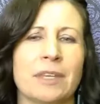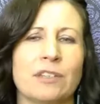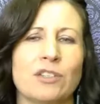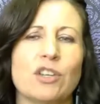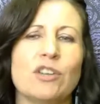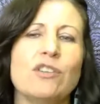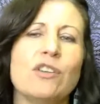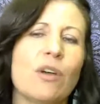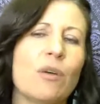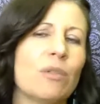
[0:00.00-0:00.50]

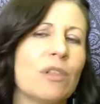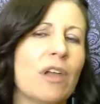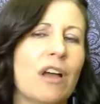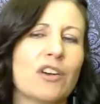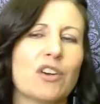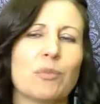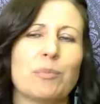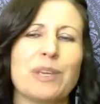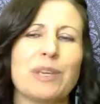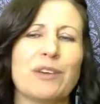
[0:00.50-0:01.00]
to no
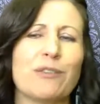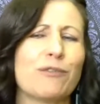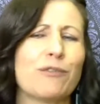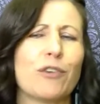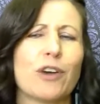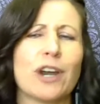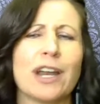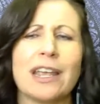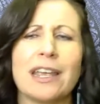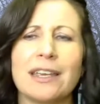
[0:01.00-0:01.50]
longer be
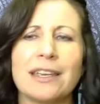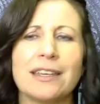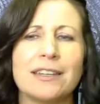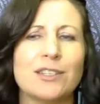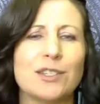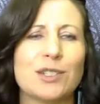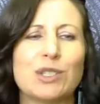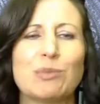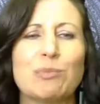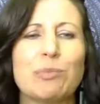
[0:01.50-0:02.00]
afraid
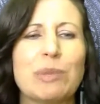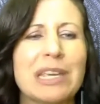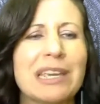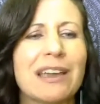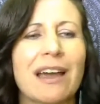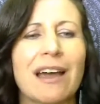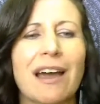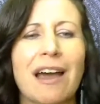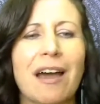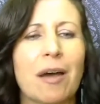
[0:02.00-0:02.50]
to
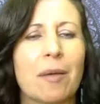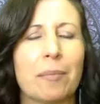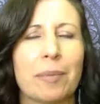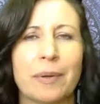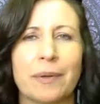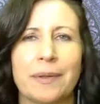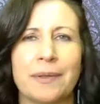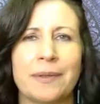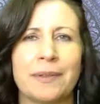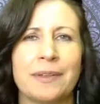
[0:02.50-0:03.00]
speak up,
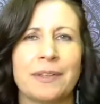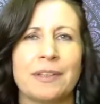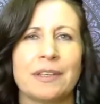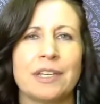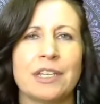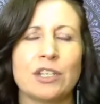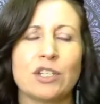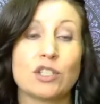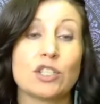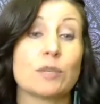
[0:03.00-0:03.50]

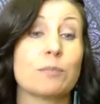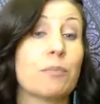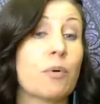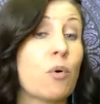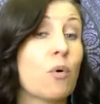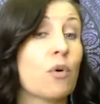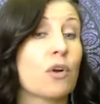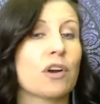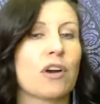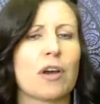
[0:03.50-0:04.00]
to
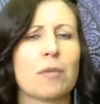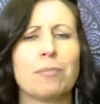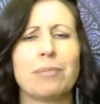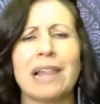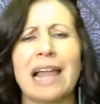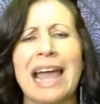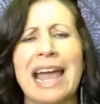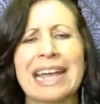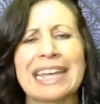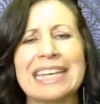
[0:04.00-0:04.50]
support our
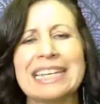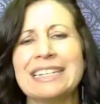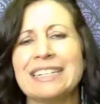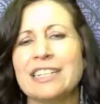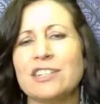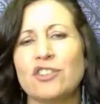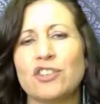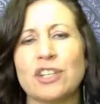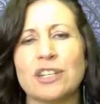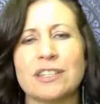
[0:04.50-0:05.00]
Black,
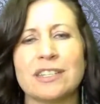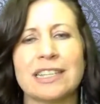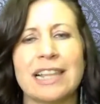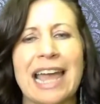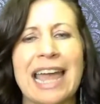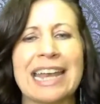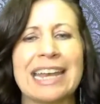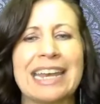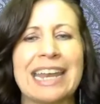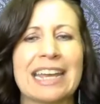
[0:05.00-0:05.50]
Indigenous,
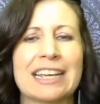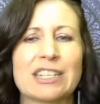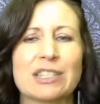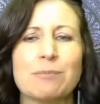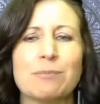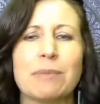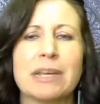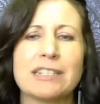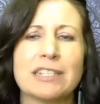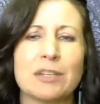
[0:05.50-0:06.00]
Latinx,
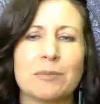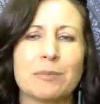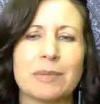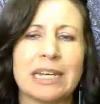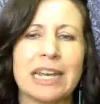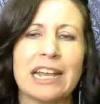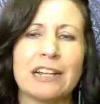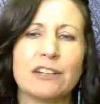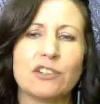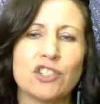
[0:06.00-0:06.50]
Muslim,
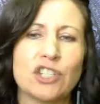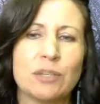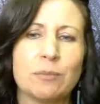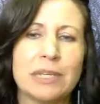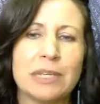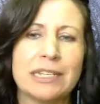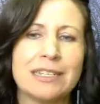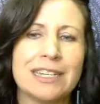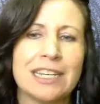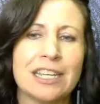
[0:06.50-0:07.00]
and
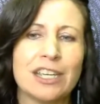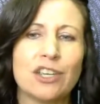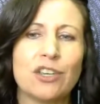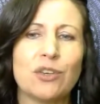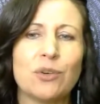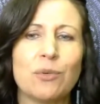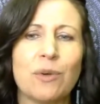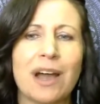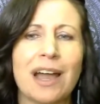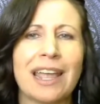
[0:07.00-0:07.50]

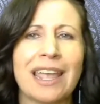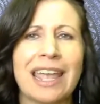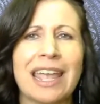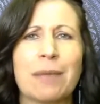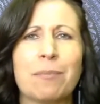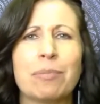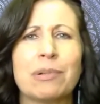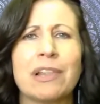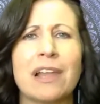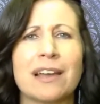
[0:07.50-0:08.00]

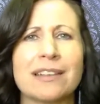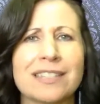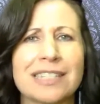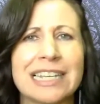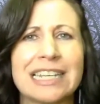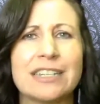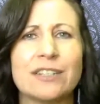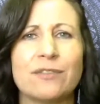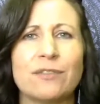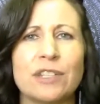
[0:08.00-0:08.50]
LGBTQIA+
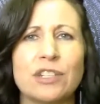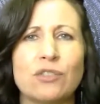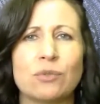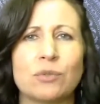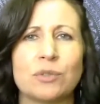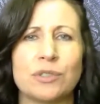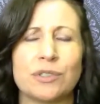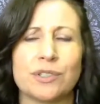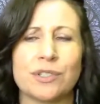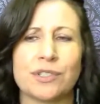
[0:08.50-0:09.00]

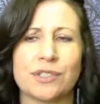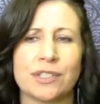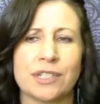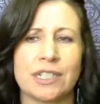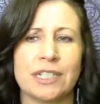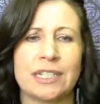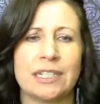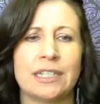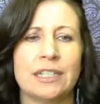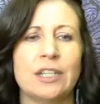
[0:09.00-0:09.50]
individuals.
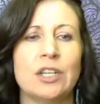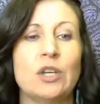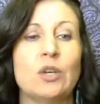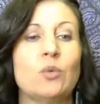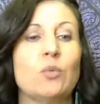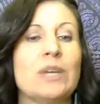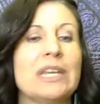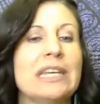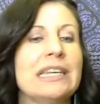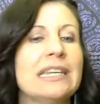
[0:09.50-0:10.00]

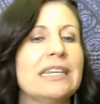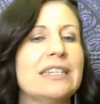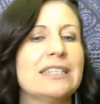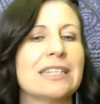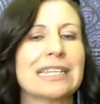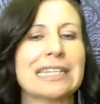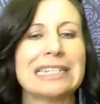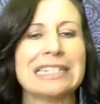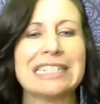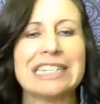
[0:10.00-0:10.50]
We need to
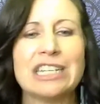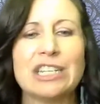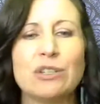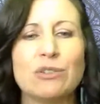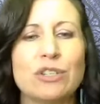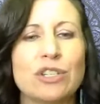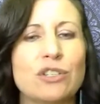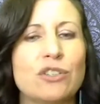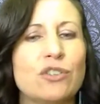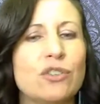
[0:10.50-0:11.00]
continue
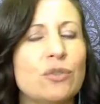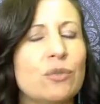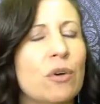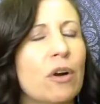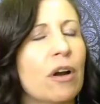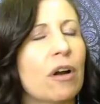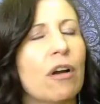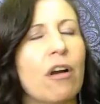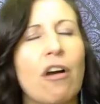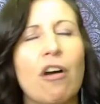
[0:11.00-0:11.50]
to do
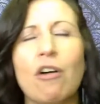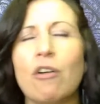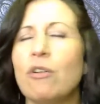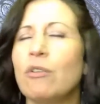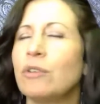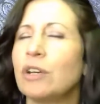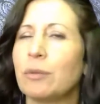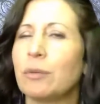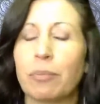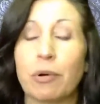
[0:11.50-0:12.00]
our
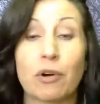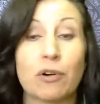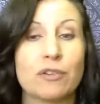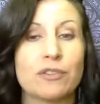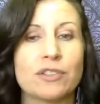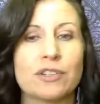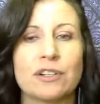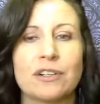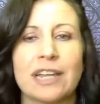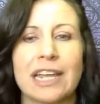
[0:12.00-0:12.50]
own
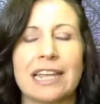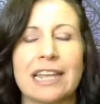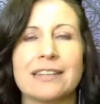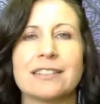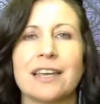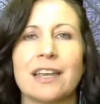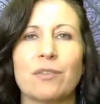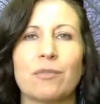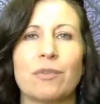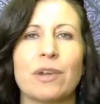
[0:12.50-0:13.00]
personal
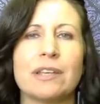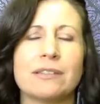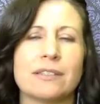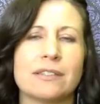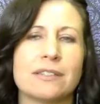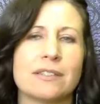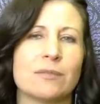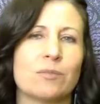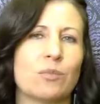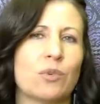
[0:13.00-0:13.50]

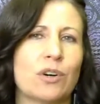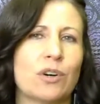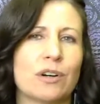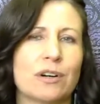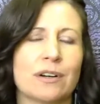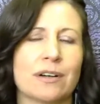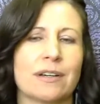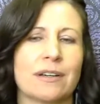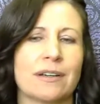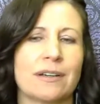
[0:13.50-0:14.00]
anti-racism work